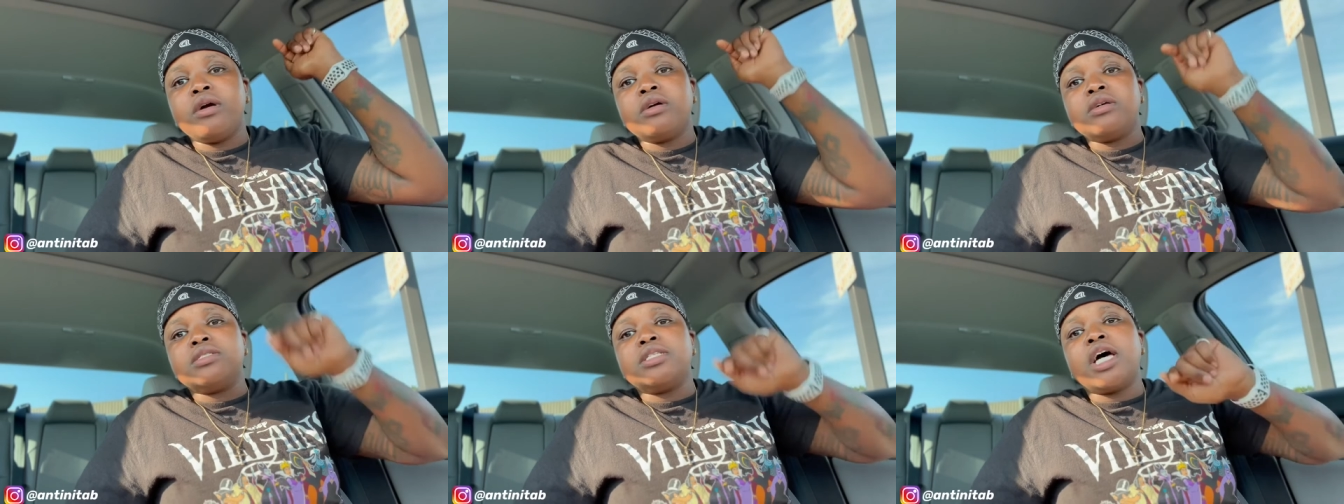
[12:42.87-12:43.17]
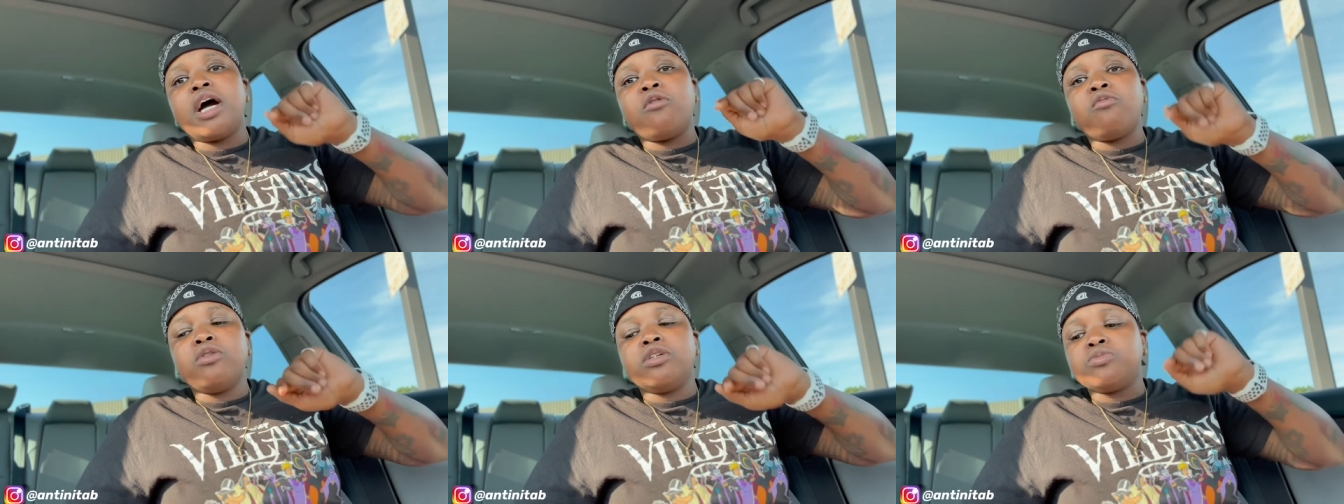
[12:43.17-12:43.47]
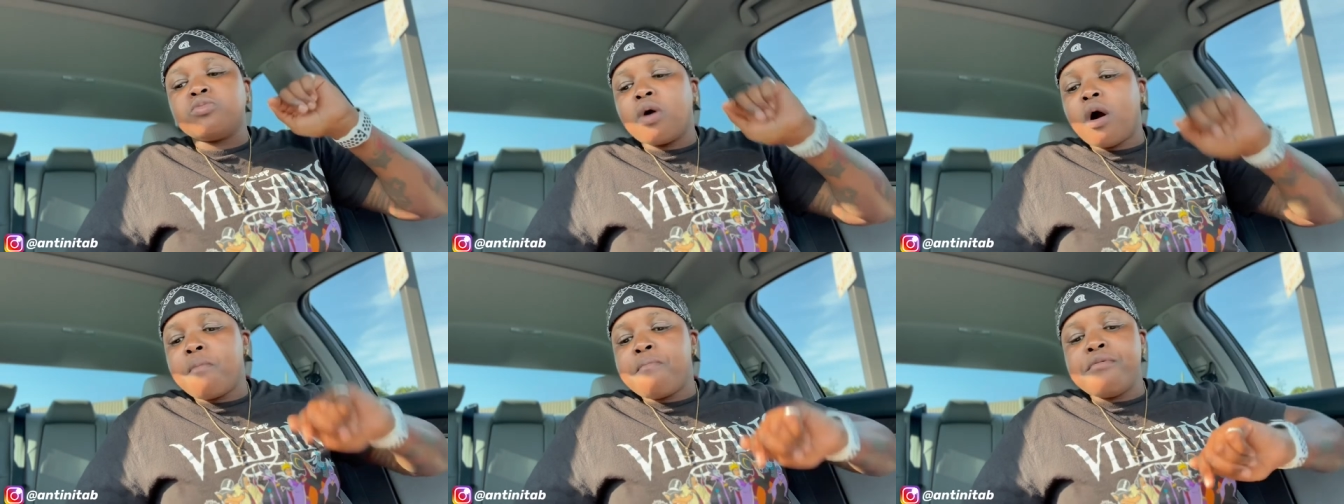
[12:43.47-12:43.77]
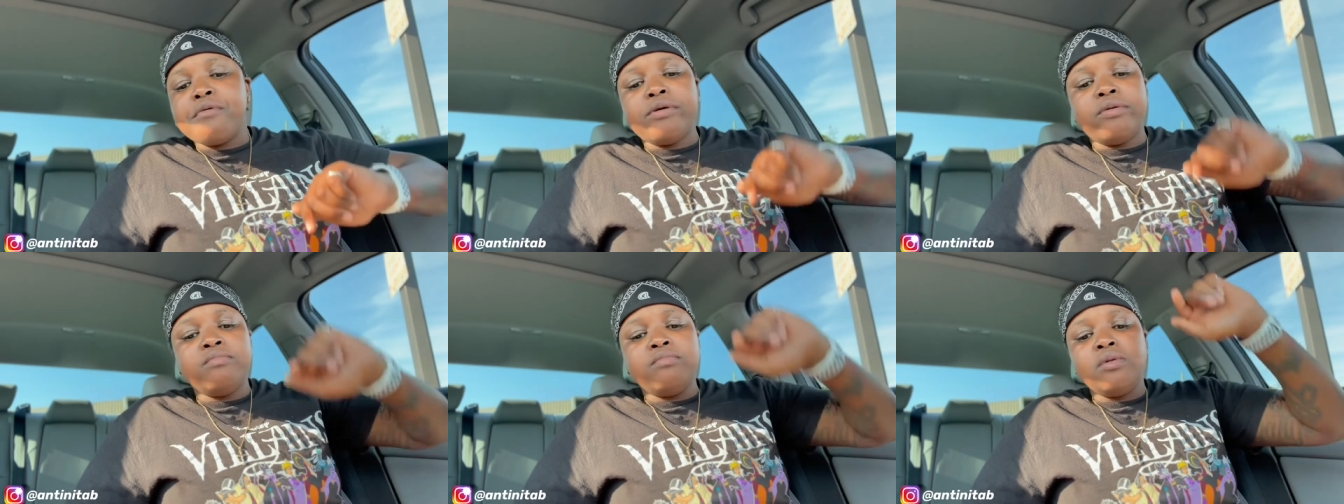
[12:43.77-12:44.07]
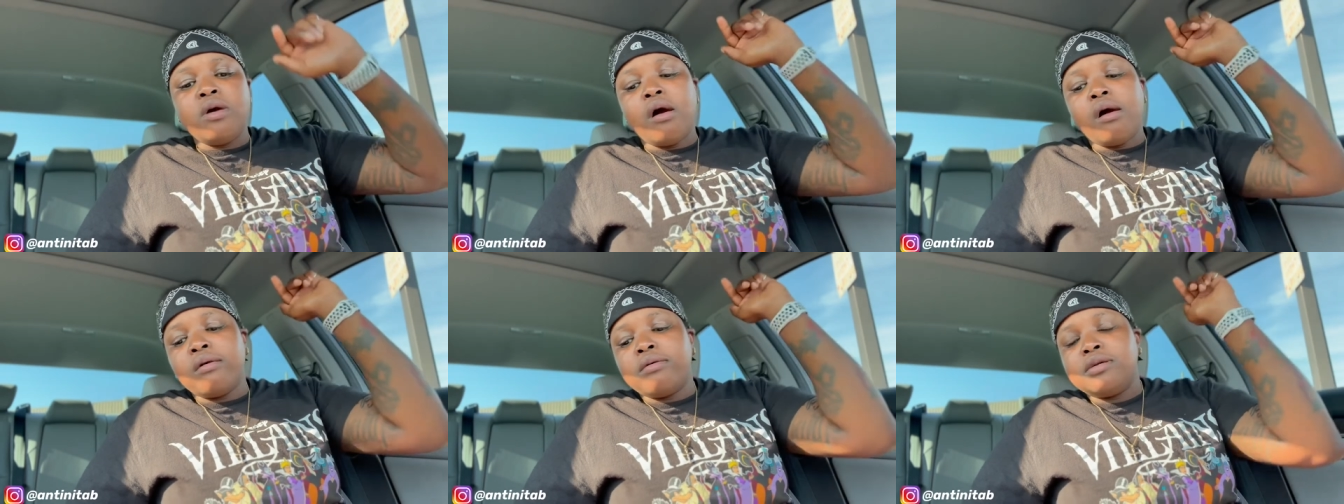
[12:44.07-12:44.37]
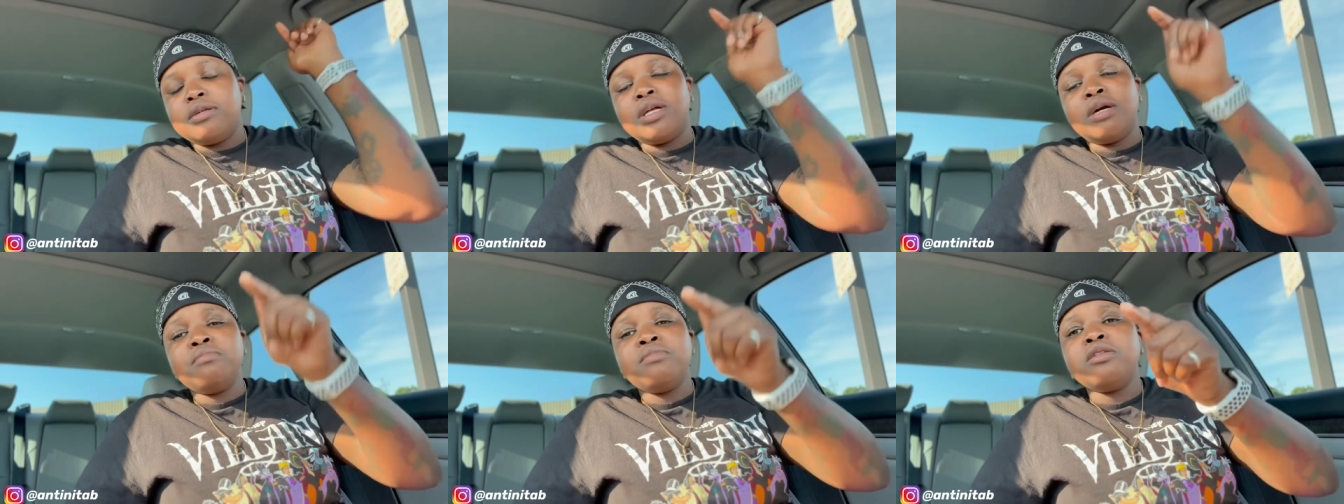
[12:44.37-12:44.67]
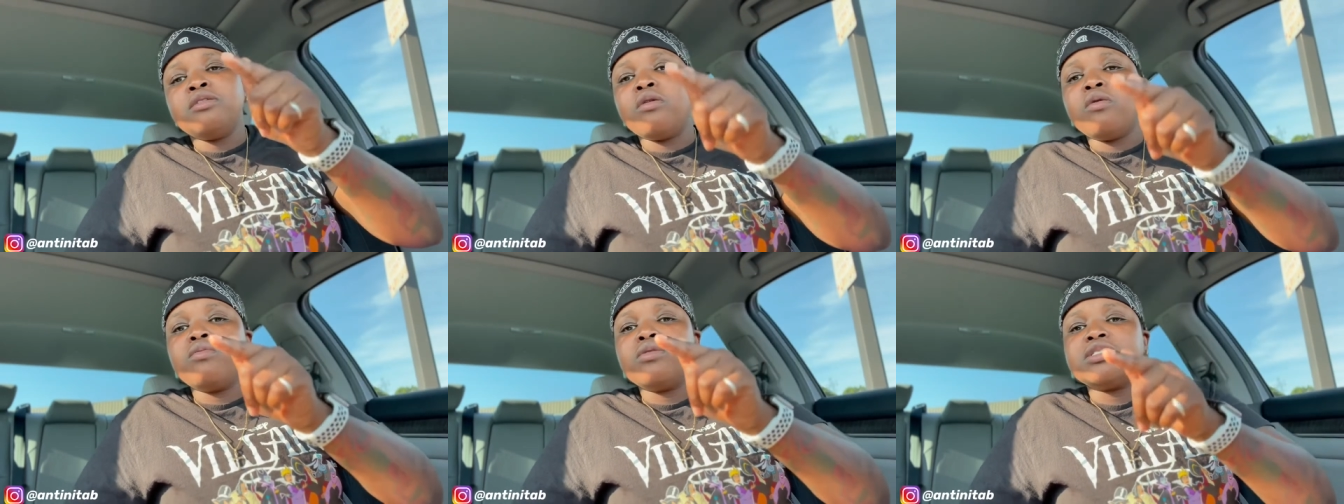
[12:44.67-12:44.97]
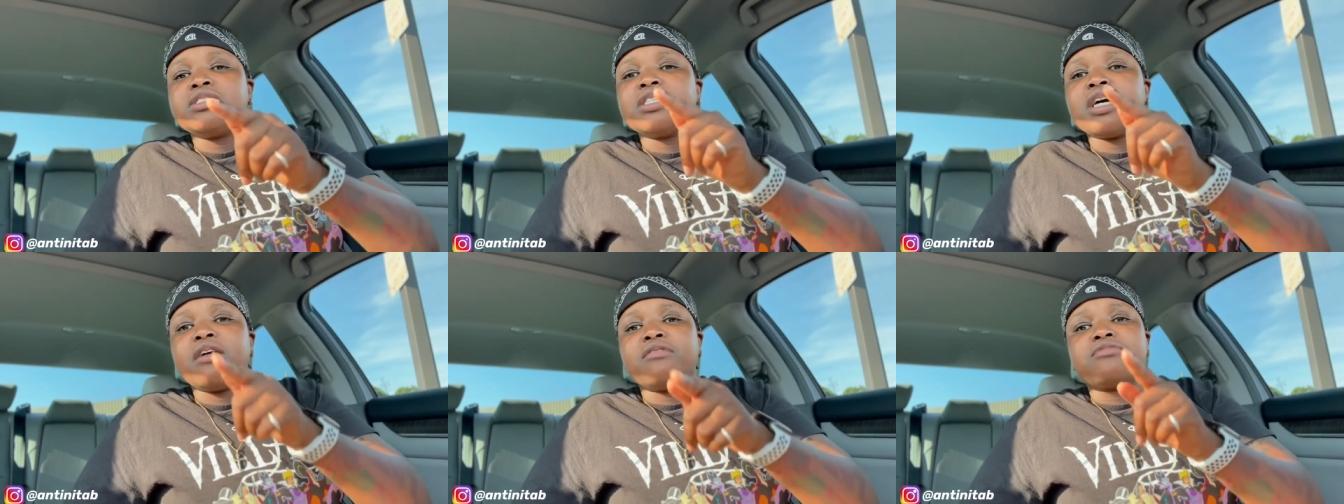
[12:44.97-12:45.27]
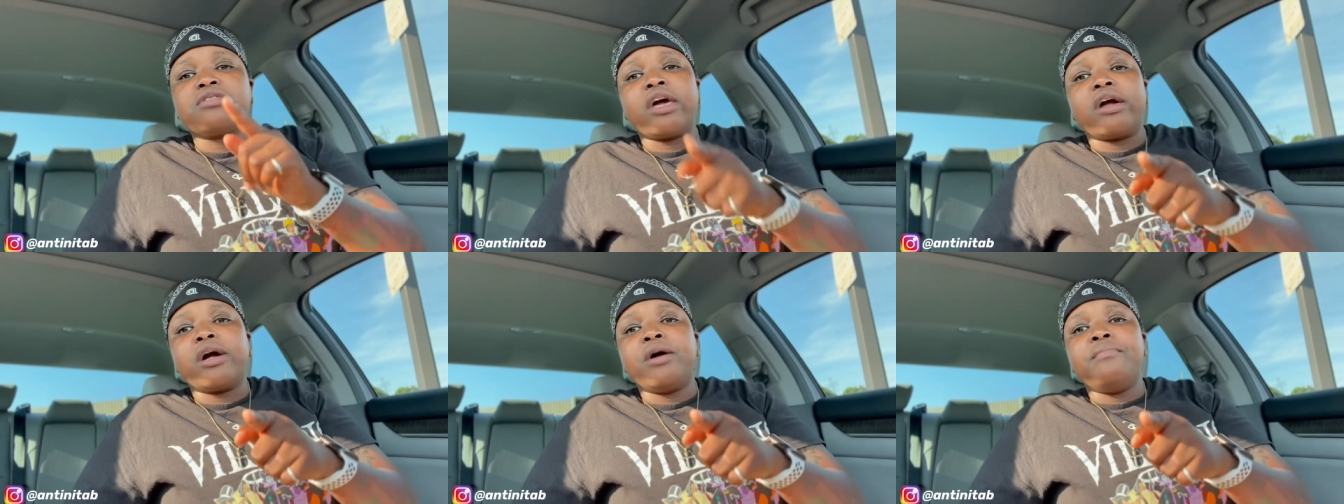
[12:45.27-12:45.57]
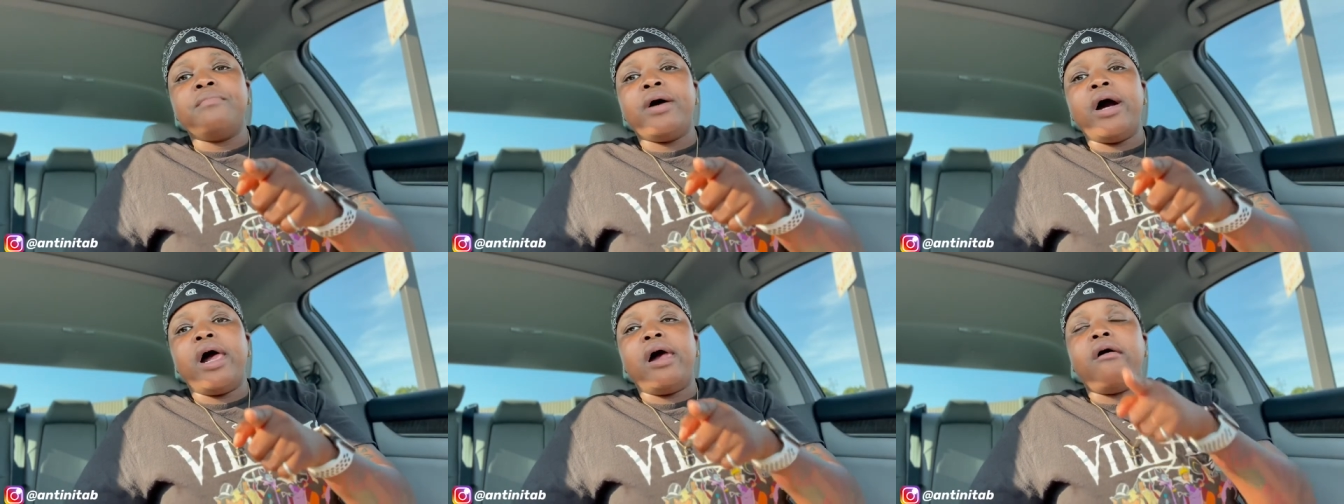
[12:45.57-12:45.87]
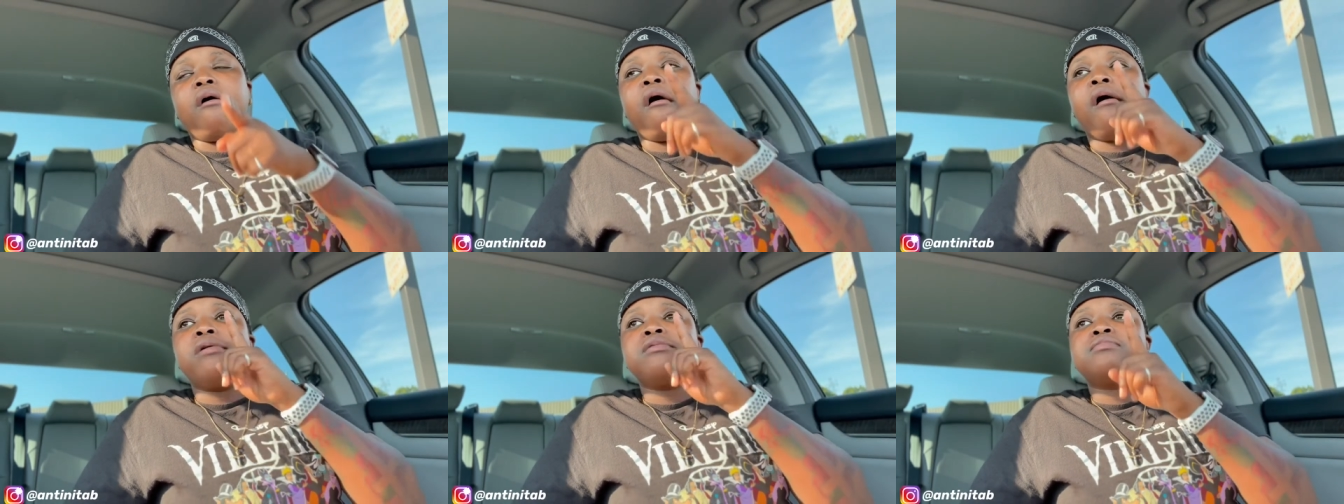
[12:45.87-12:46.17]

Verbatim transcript: Southwest Whopper. Let me know what y'all think about it.